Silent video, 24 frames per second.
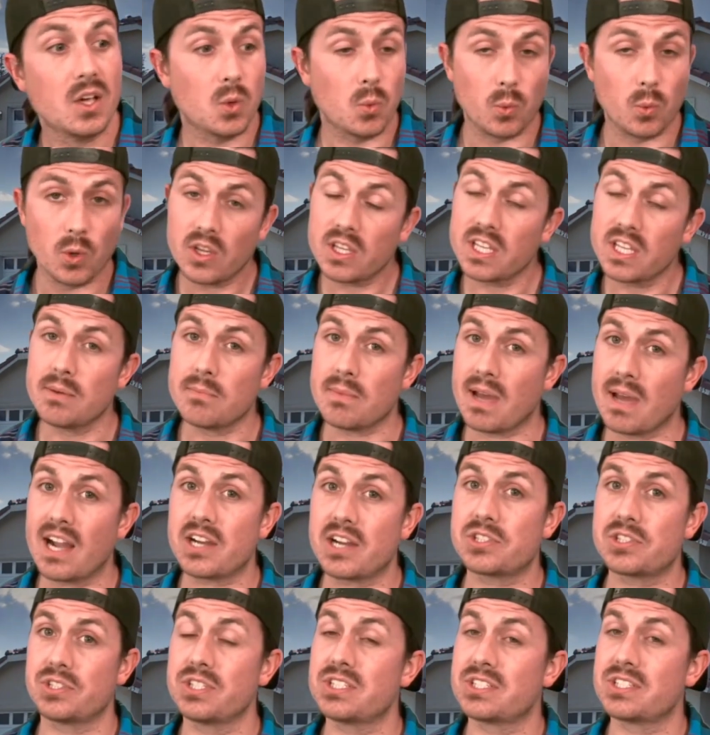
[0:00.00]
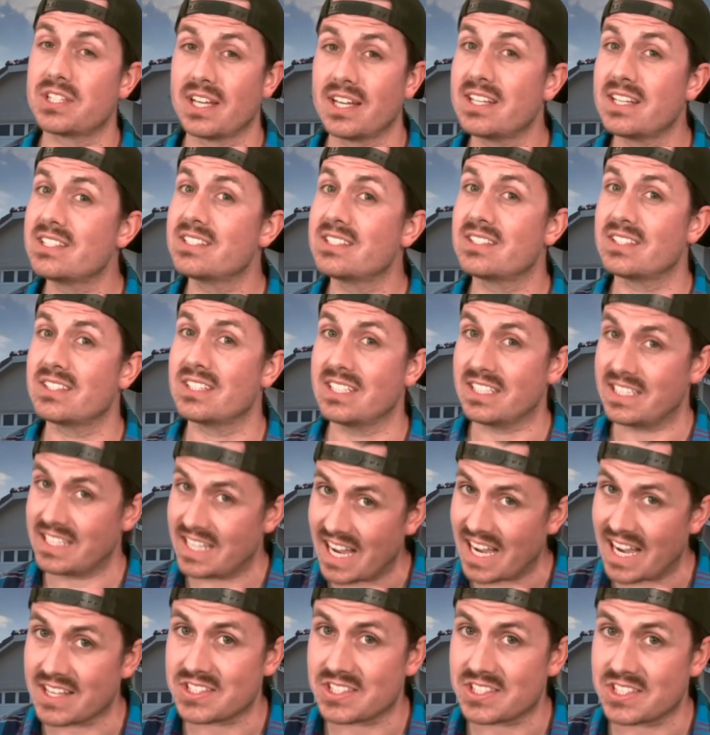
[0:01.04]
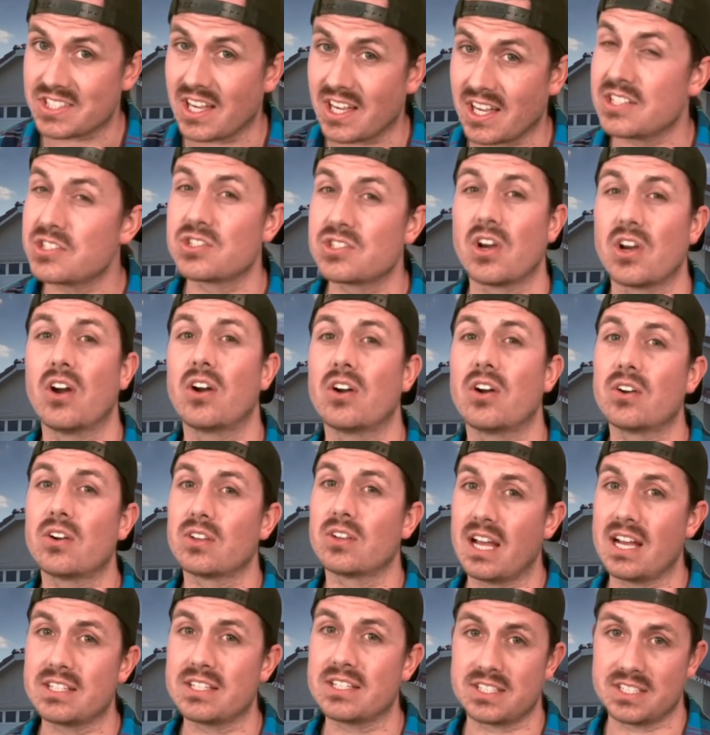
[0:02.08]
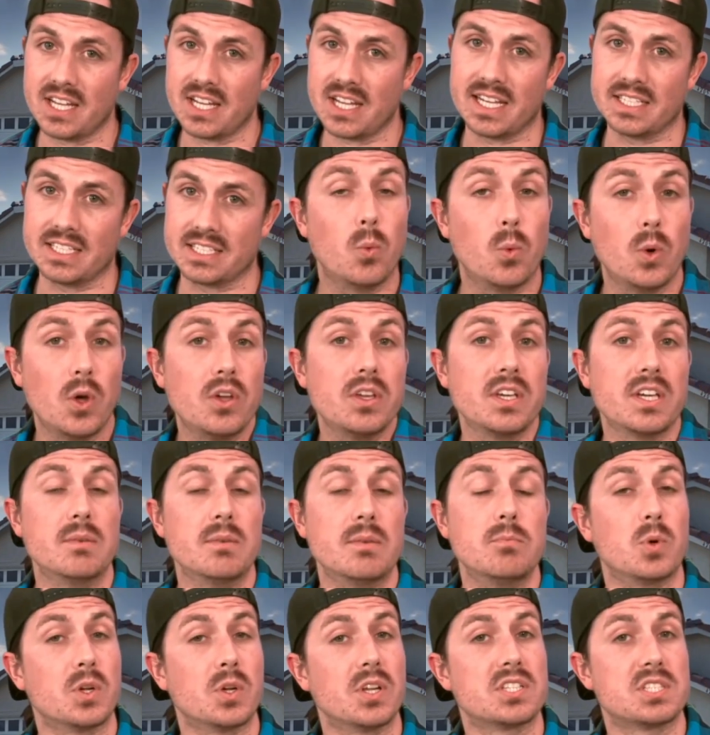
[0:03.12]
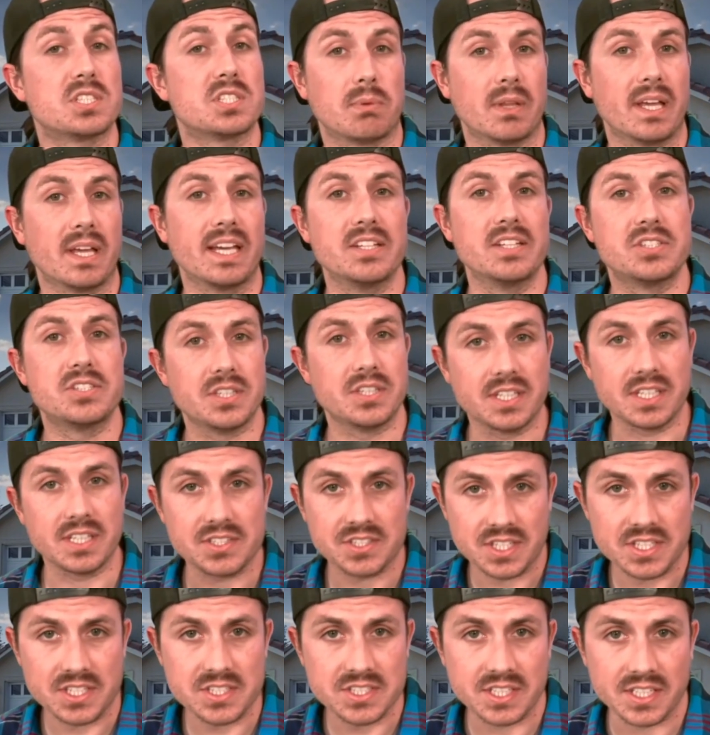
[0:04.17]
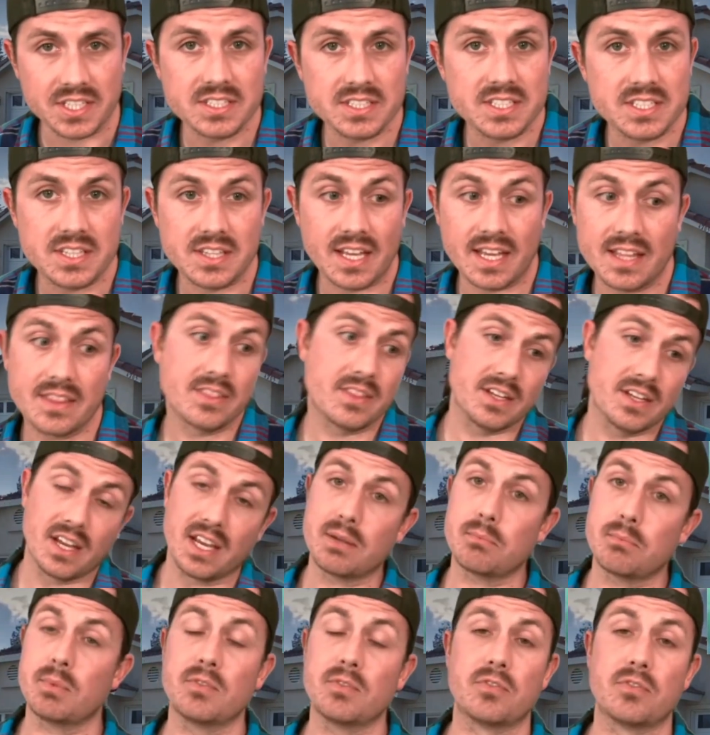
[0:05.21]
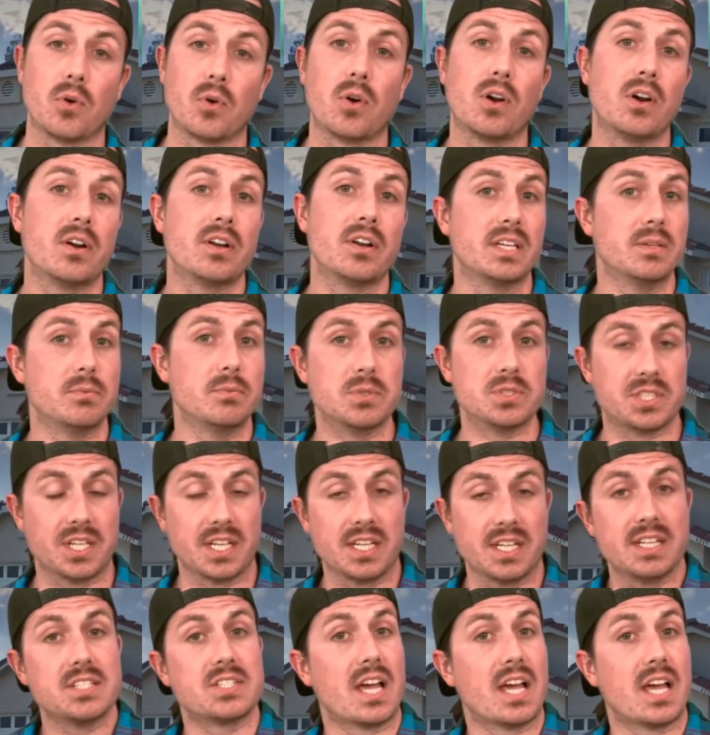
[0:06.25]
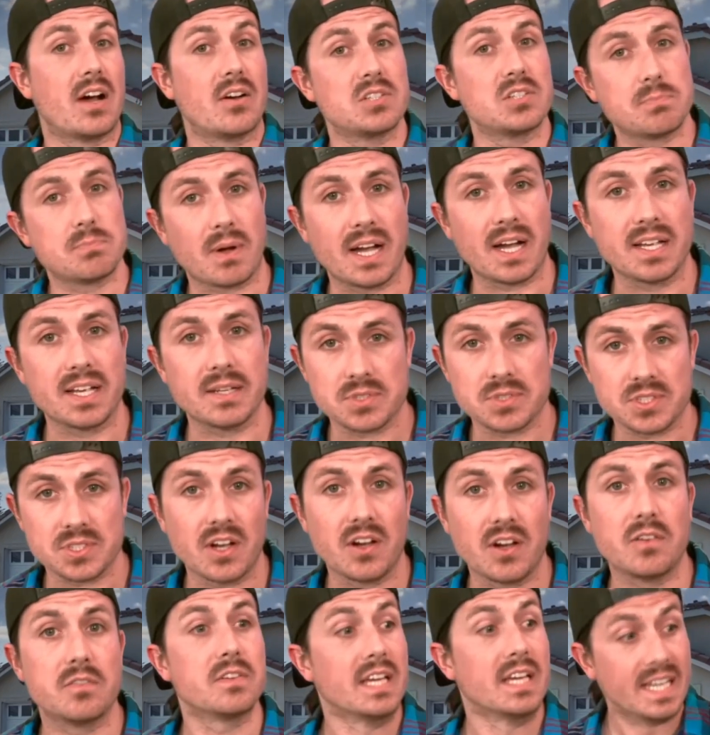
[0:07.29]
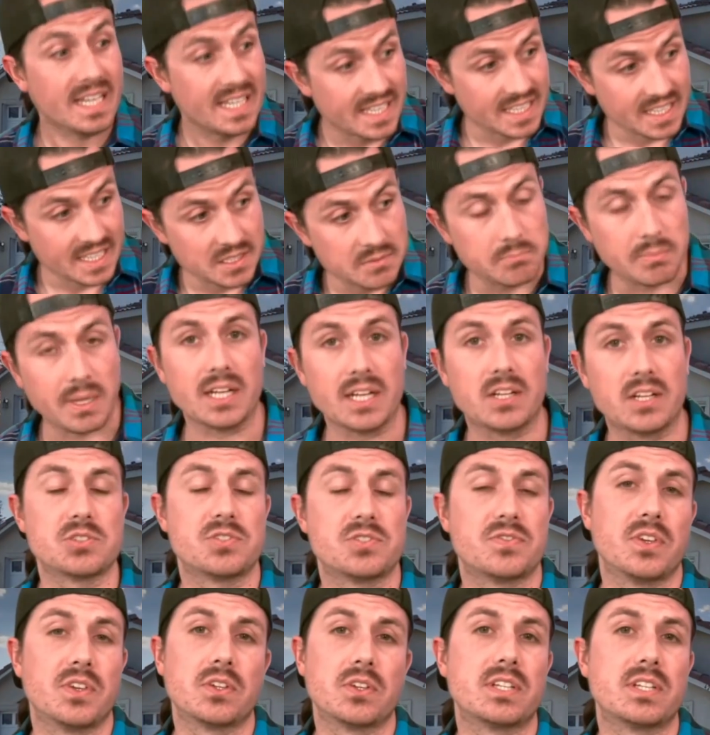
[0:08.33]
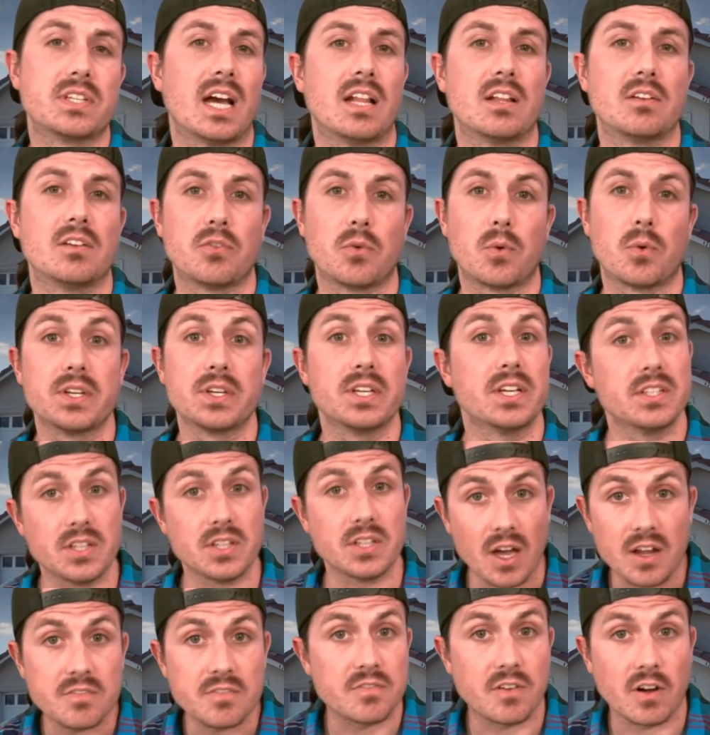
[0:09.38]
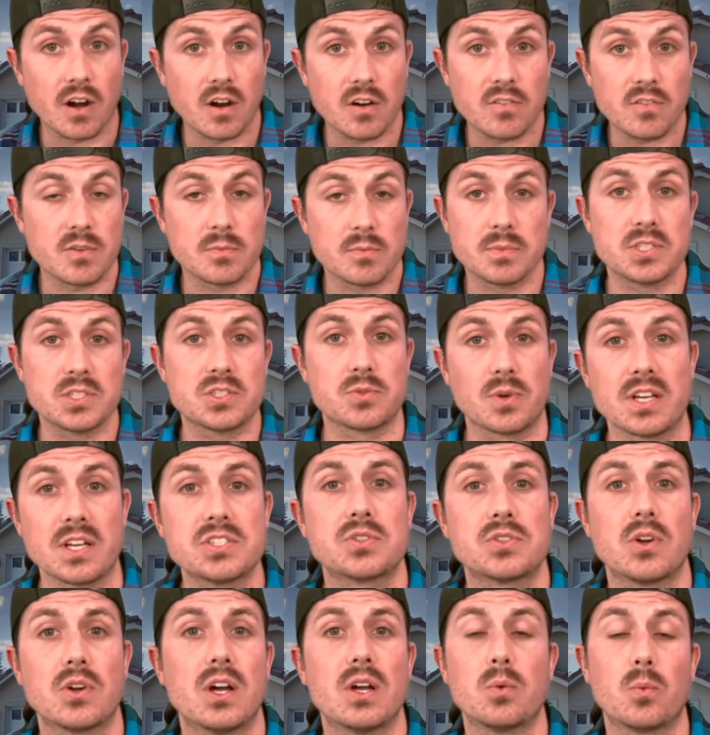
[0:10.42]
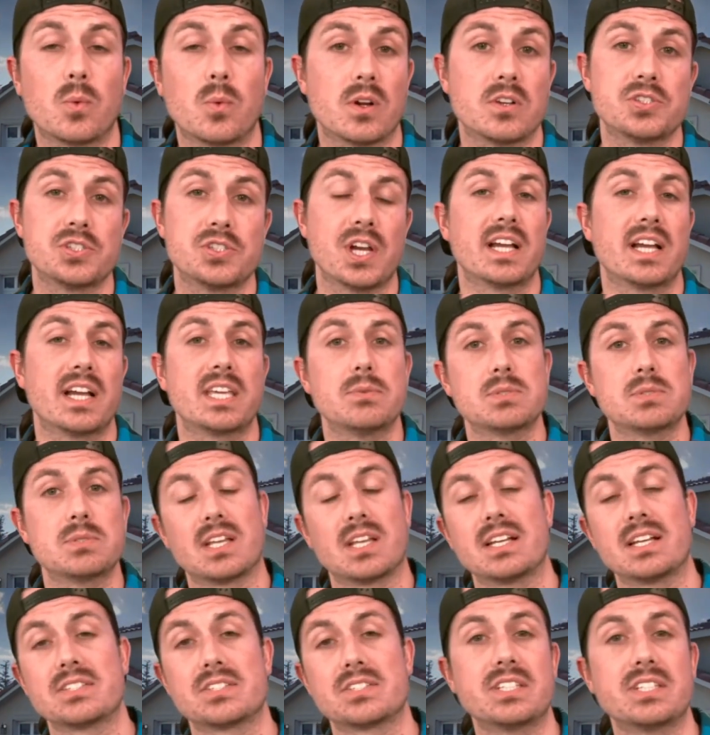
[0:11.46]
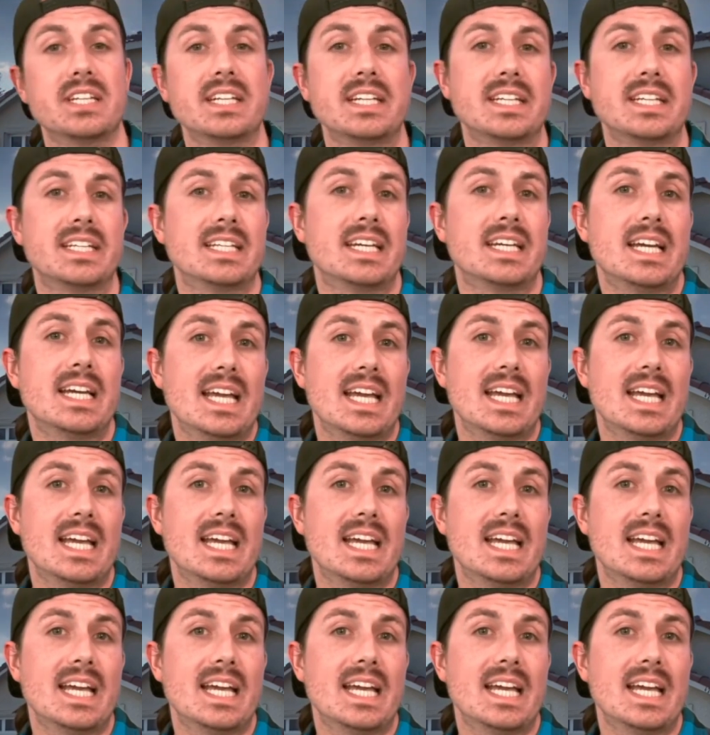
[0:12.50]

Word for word: William actually says, Yes, I saw her last night. William would explain to the assistant that the night before he was in his house by himself in Bakersfield, California, not far from this restaurant where Jackie was last seen.